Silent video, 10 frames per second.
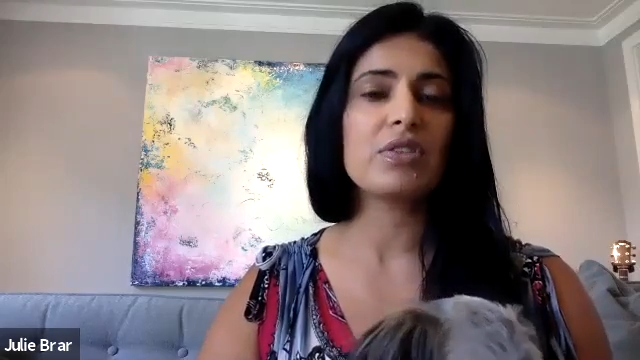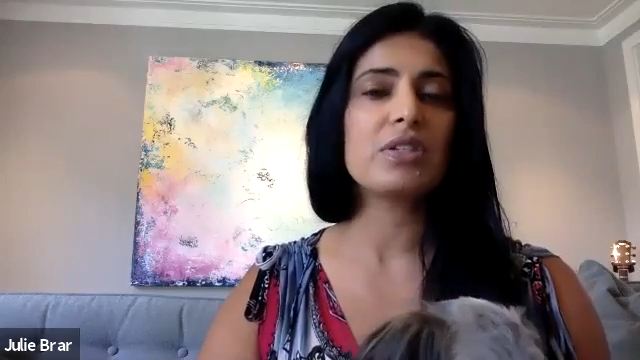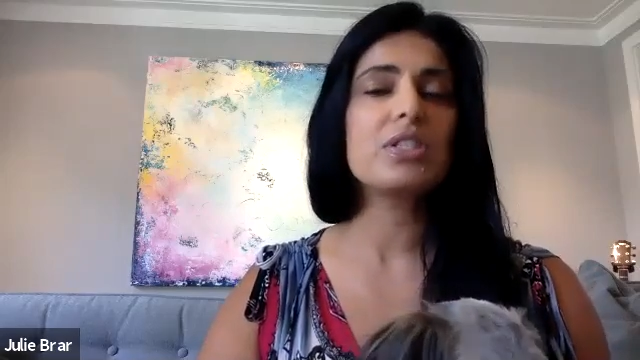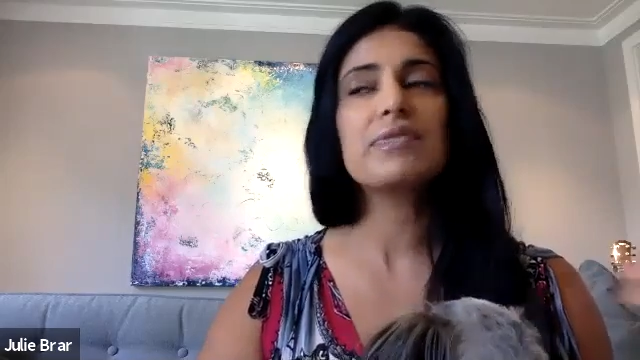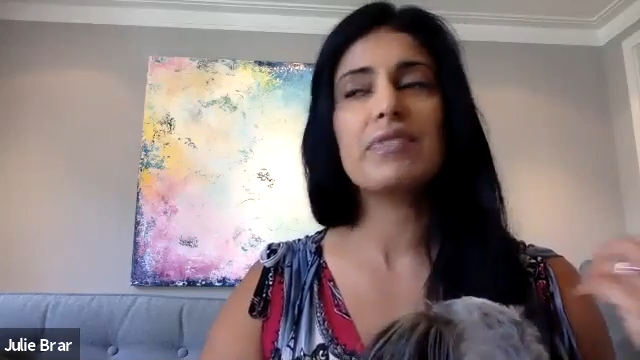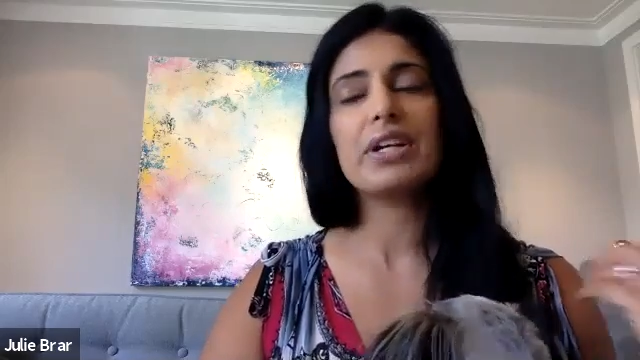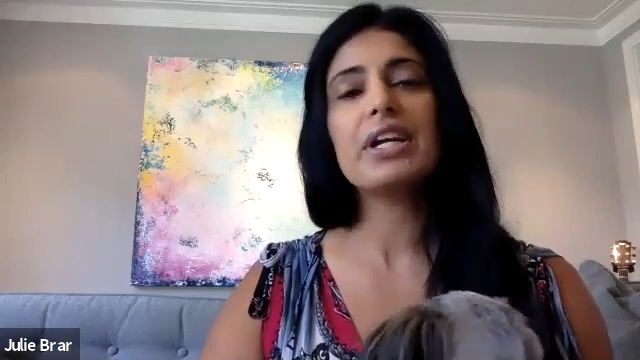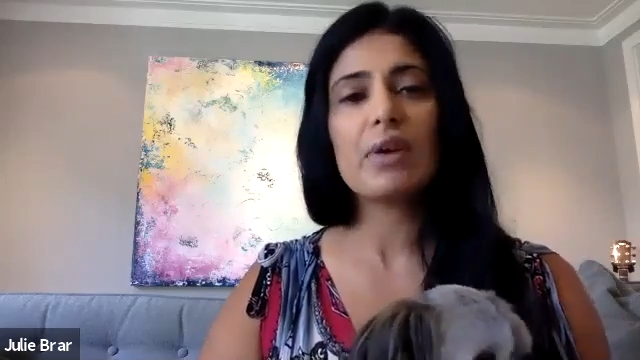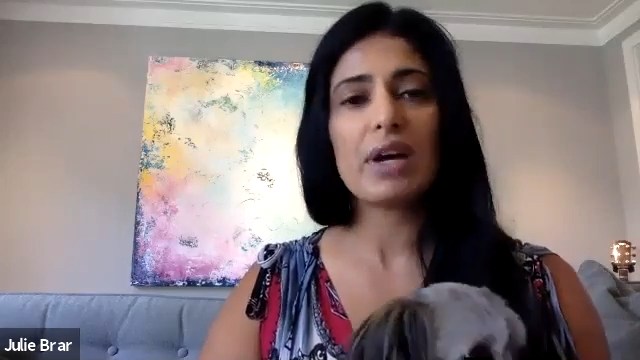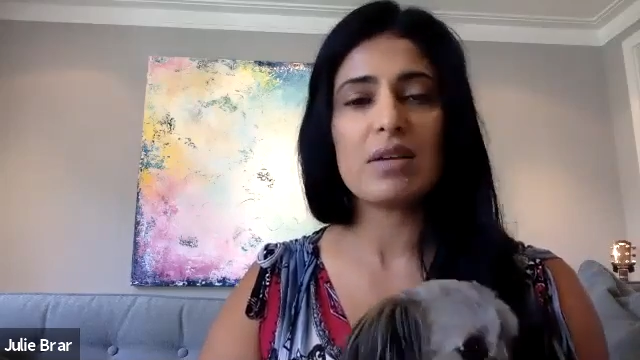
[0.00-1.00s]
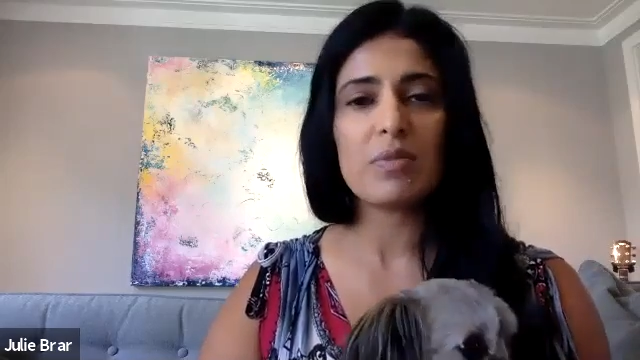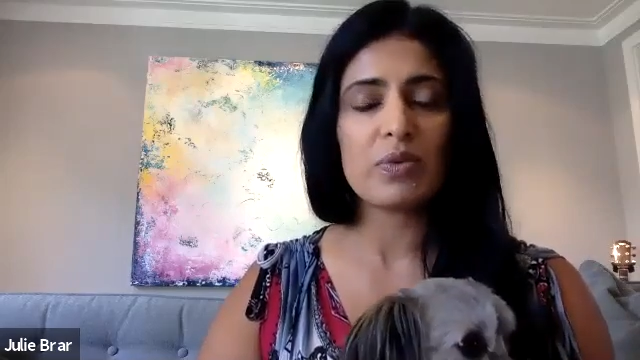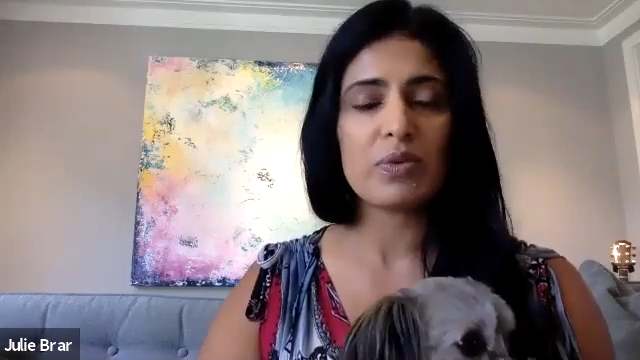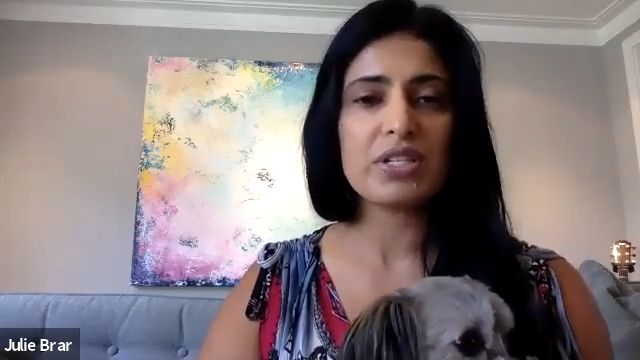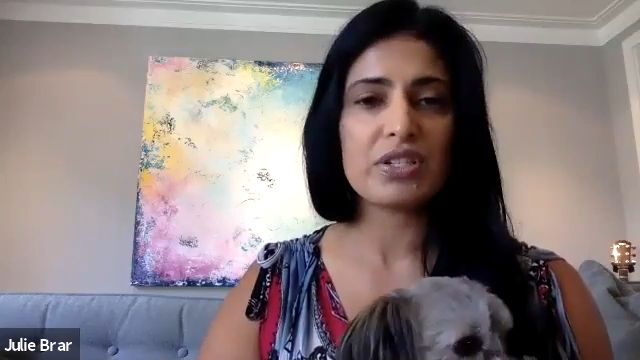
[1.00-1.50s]
So there's very
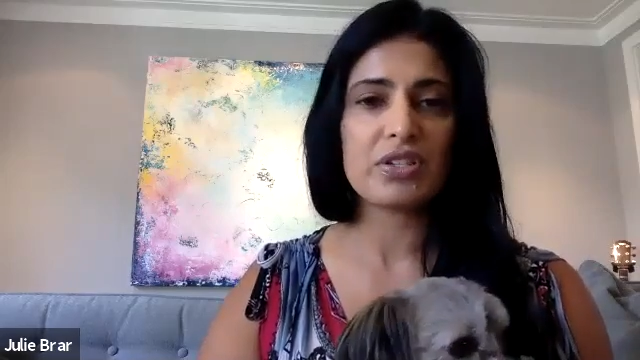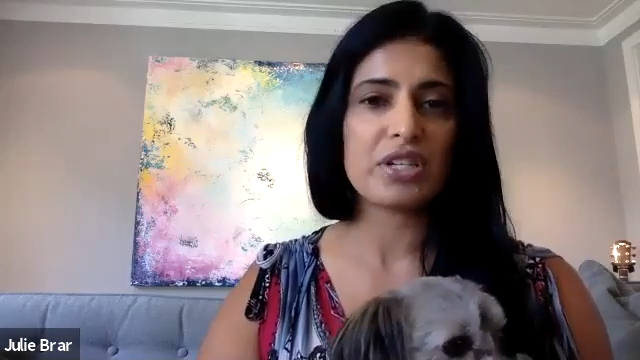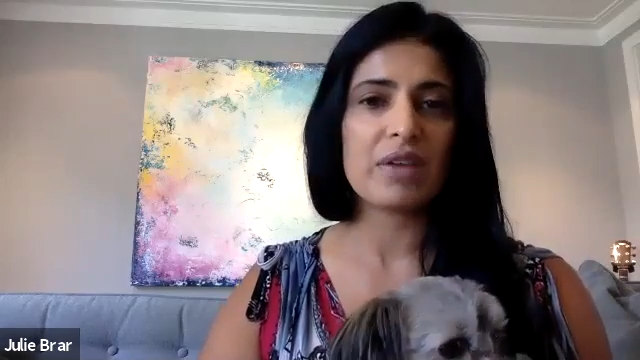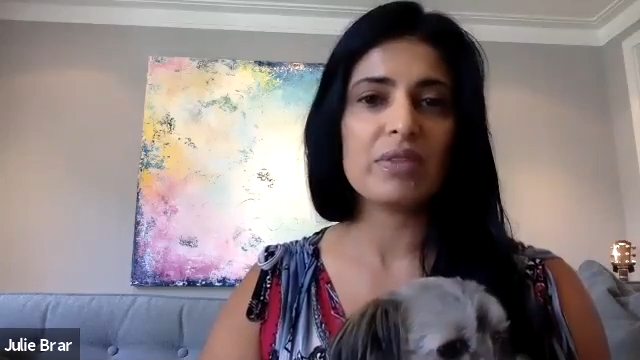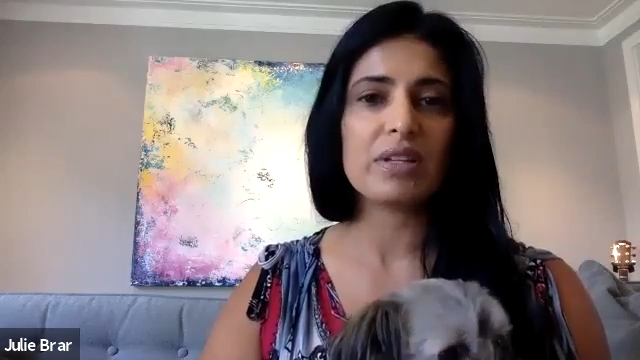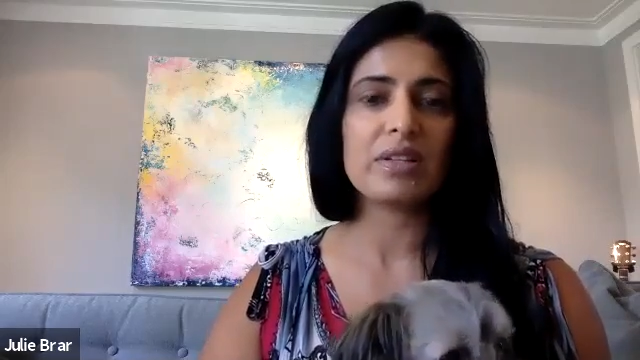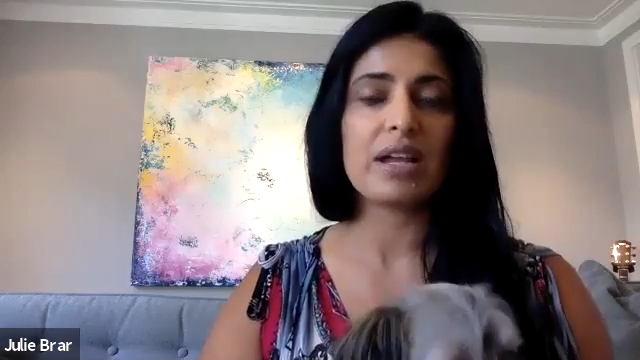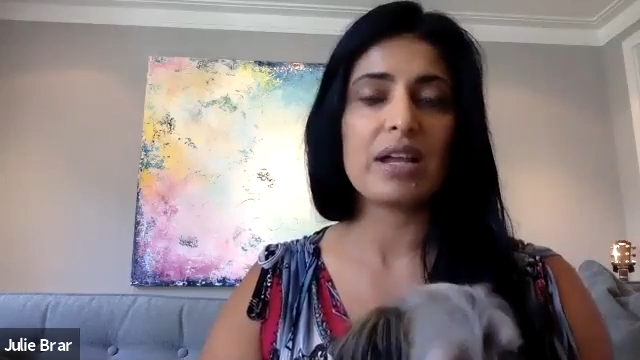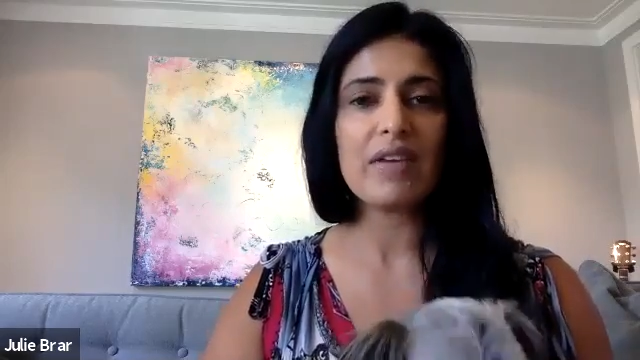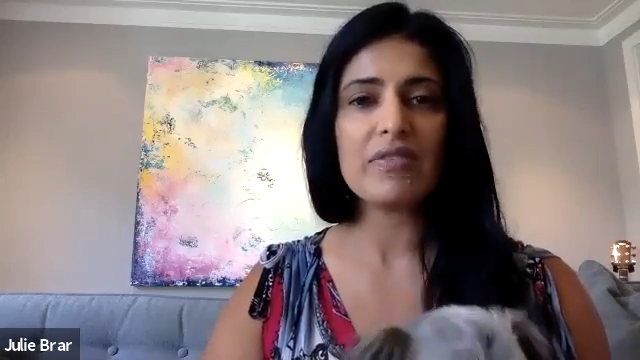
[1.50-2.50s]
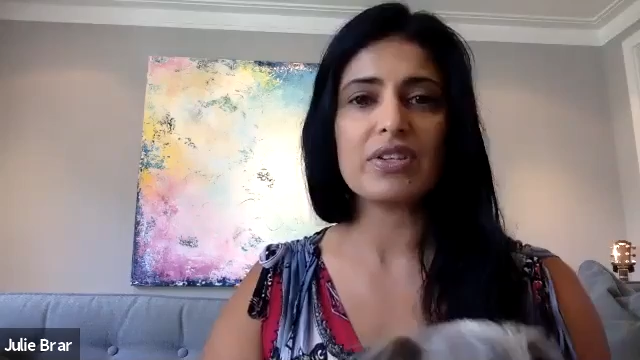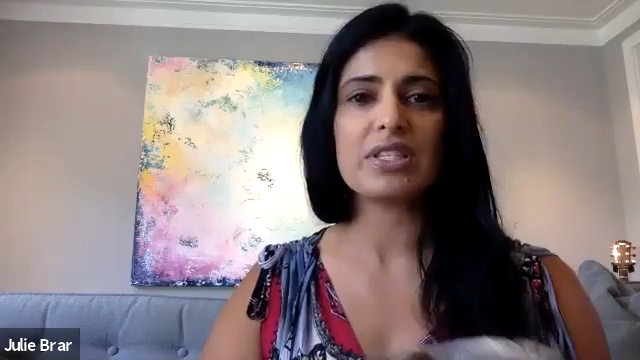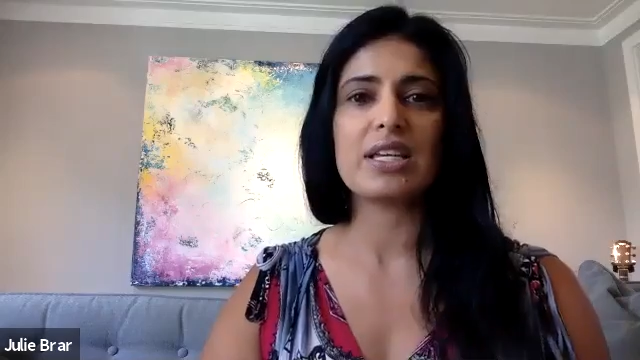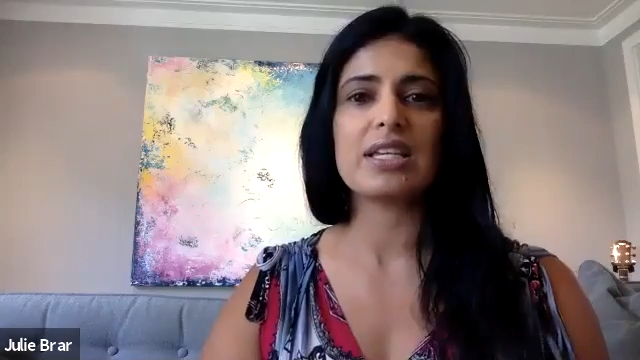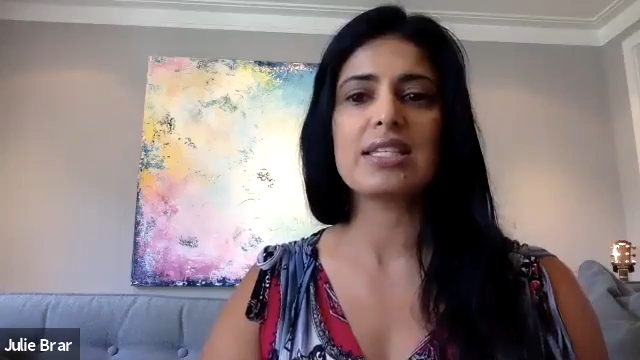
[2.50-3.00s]
credible research out there that
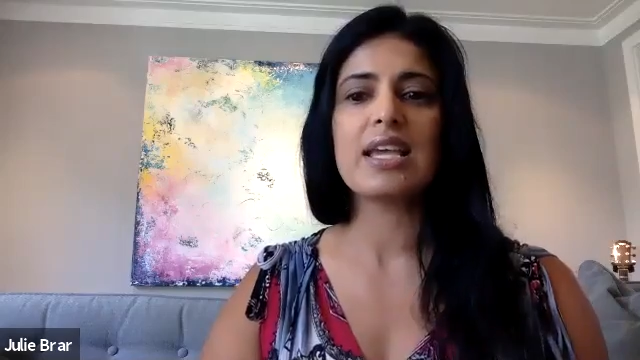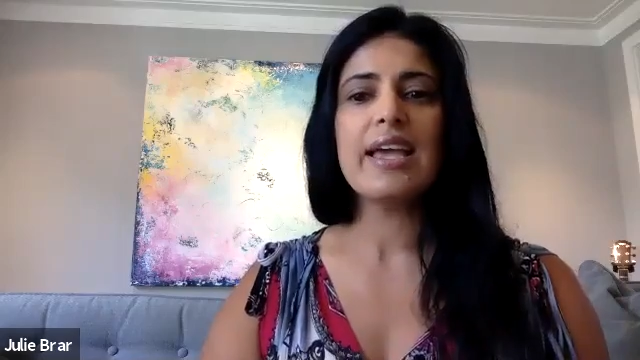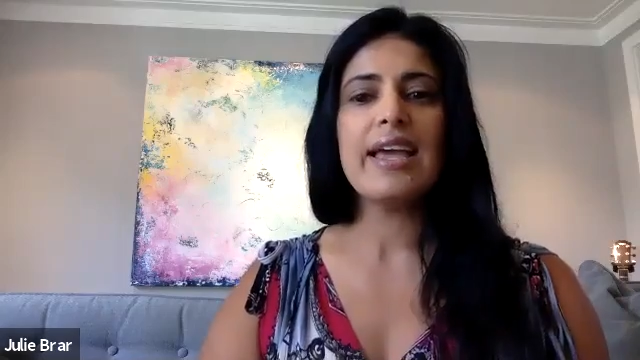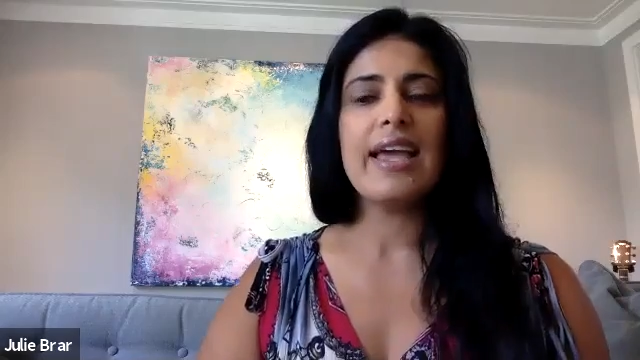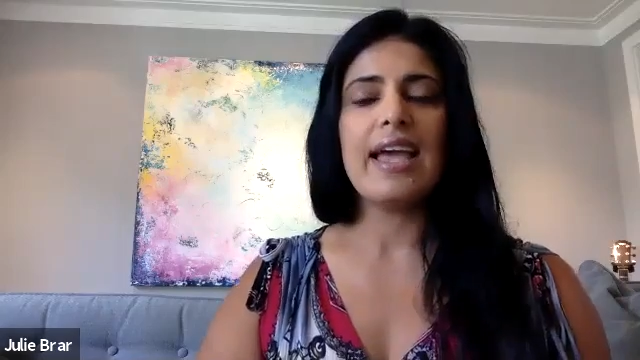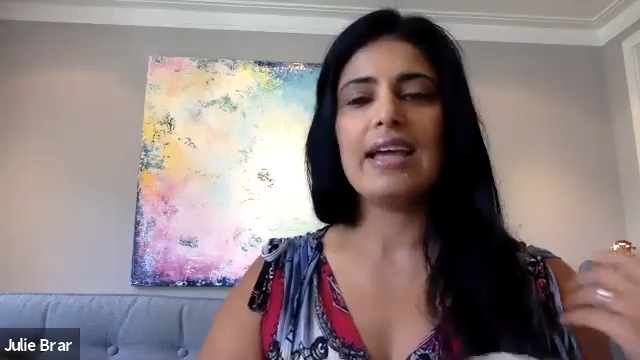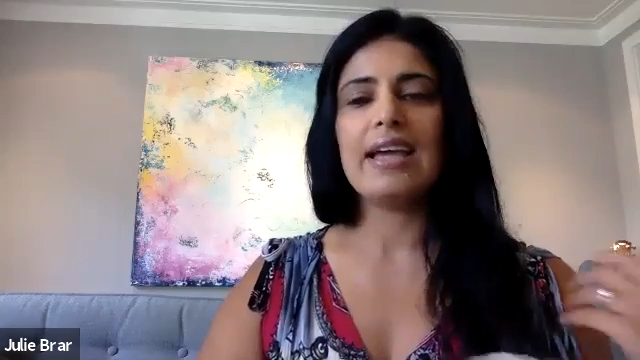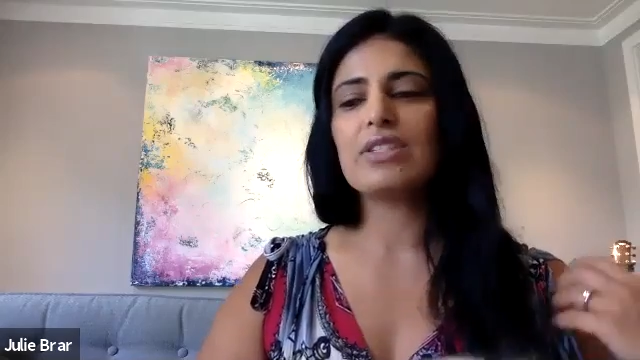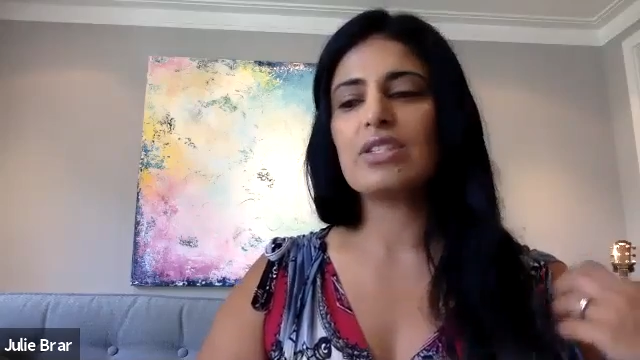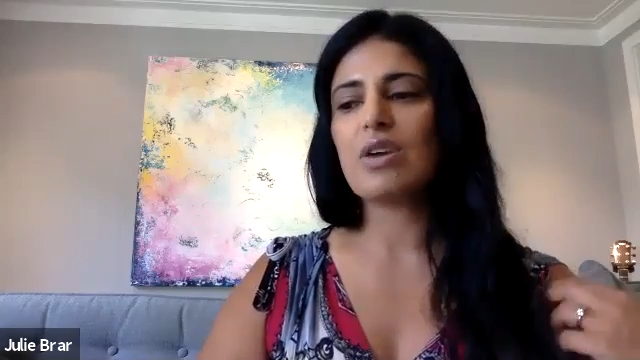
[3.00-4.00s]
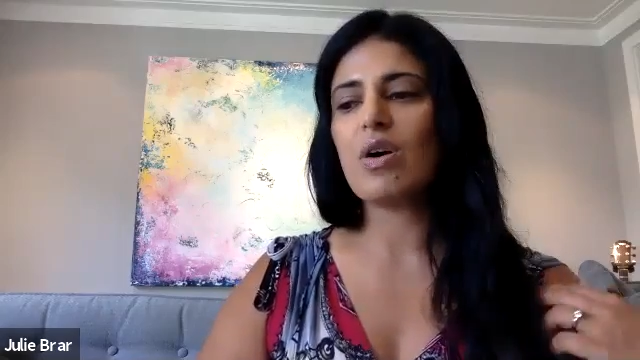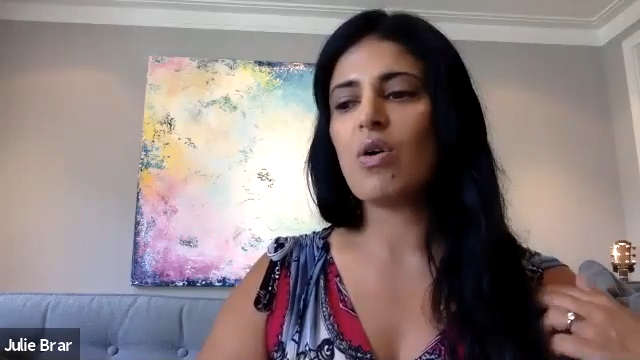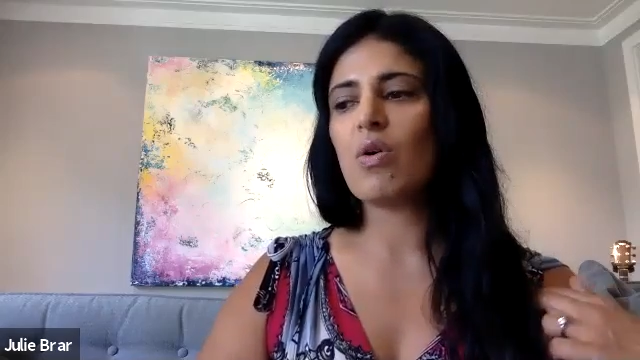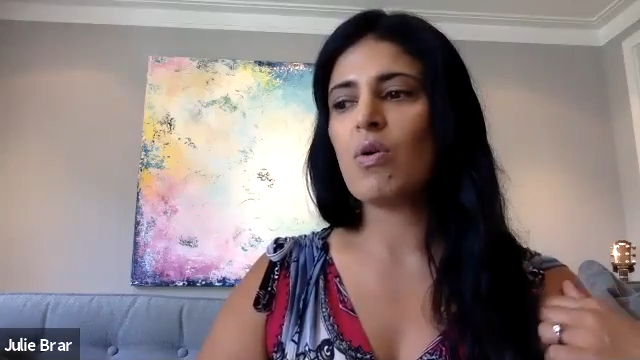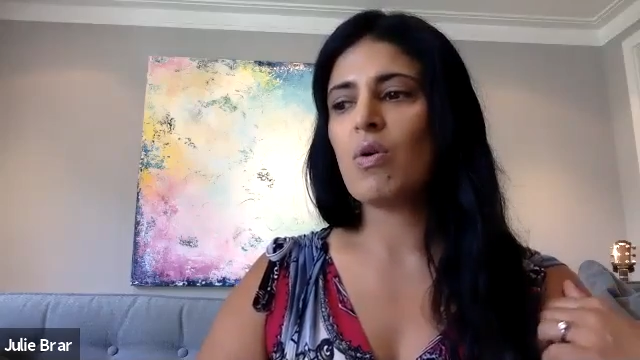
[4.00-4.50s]
covers this. And
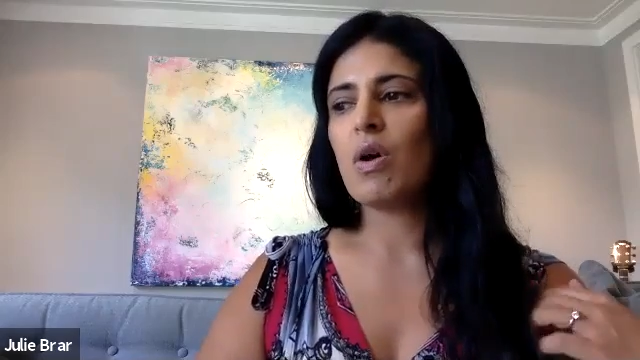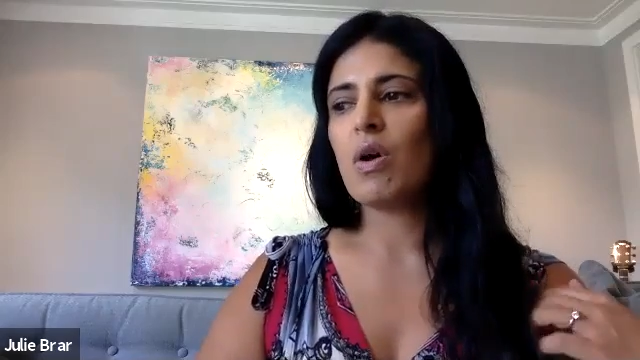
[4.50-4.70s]
so